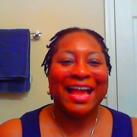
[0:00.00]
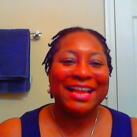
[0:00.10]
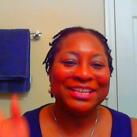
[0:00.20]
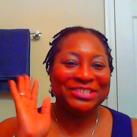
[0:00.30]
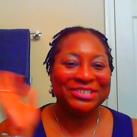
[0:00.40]

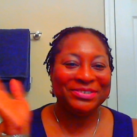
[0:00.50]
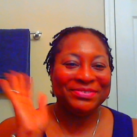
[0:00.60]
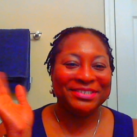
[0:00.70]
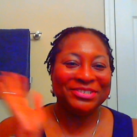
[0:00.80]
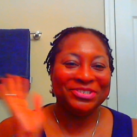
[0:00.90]
Hi
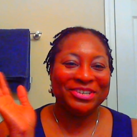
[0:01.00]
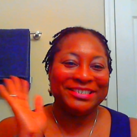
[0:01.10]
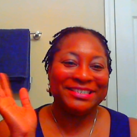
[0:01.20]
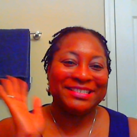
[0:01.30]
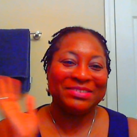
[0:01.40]
YouTube, this is
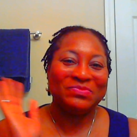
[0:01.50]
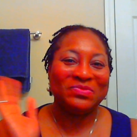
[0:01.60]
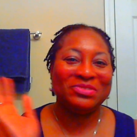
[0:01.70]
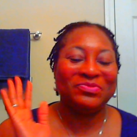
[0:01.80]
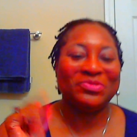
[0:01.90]

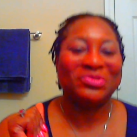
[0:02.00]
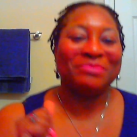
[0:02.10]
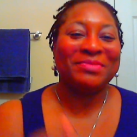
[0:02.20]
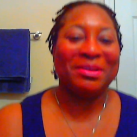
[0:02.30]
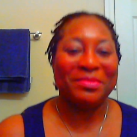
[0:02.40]
JayeJaye714.
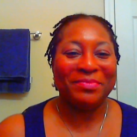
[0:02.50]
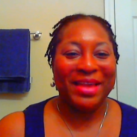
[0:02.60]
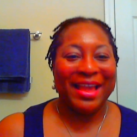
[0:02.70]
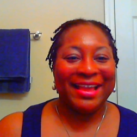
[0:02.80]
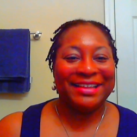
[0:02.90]
I'm coming
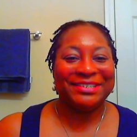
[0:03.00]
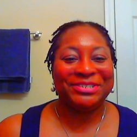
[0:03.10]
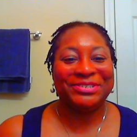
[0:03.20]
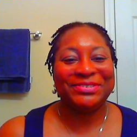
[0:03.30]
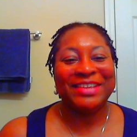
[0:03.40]
back
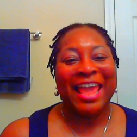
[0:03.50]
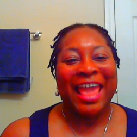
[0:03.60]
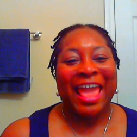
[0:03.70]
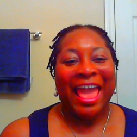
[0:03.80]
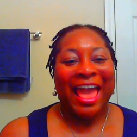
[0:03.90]
at you.
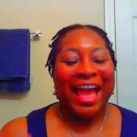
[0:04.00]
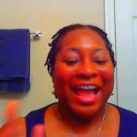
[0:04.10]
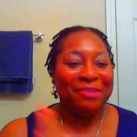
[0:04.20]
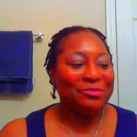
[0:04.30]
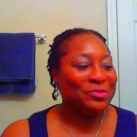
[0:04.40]

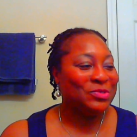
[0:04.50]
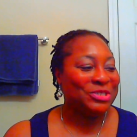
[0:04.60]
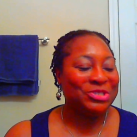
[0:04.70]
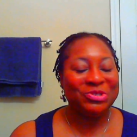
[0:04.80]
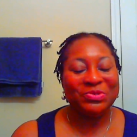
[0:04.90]
I'm
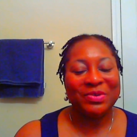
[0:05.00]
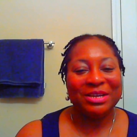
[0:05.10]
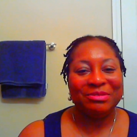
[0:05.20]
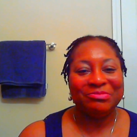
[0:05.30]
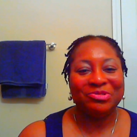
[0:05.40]
going
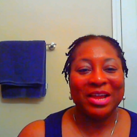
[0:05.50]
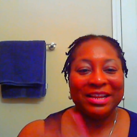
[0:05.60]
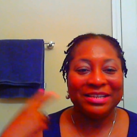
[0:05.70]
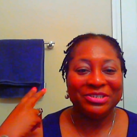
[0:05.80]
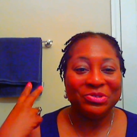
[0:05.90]
to
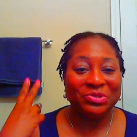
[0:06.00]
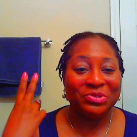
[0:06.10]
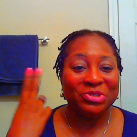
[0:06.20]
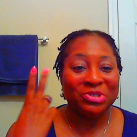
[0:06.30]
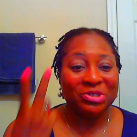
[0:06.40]
try to
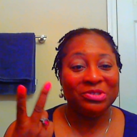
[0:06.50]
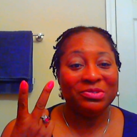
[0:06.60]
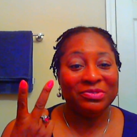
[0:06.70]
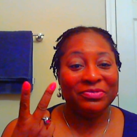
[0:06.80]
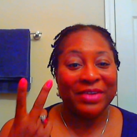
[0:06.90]
do
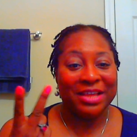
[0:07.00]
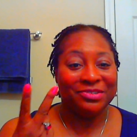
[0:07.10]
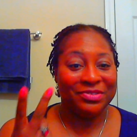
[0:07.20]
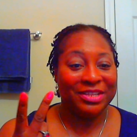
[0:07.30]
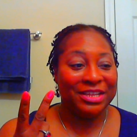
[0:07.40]
two
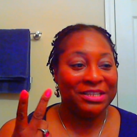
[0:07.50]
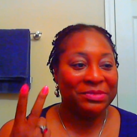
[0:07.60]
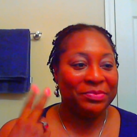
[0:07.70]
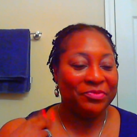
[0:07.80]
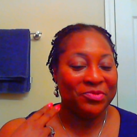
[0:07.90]
final
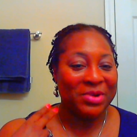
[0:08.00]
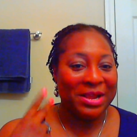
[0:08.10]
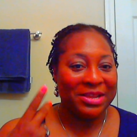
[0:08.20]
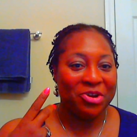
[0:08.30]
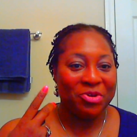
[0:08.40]
things before
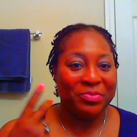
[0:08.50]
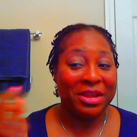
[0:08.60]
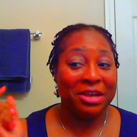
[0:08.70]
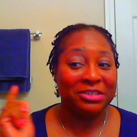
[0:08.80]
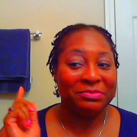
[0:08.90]
I go
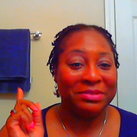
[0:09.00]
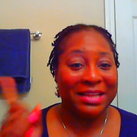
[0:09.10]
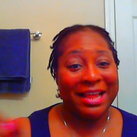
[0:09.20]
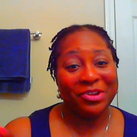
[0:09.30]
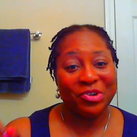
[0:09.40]
because
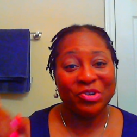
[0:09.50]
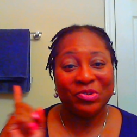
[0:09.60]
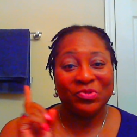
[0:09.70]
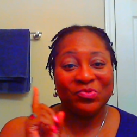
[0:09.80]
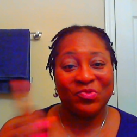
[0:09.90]
Black
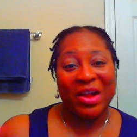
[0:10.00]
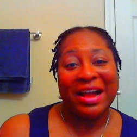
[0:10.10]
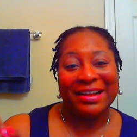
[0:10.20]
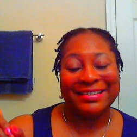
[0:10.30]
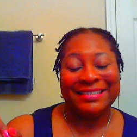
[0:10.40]
Girl
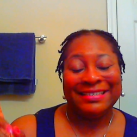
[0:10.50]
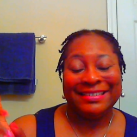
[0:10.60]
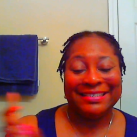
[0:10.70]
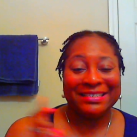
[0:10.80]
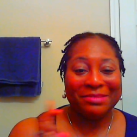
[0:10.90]
Rock
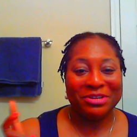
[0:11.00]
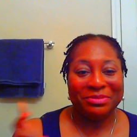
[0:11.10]
is coming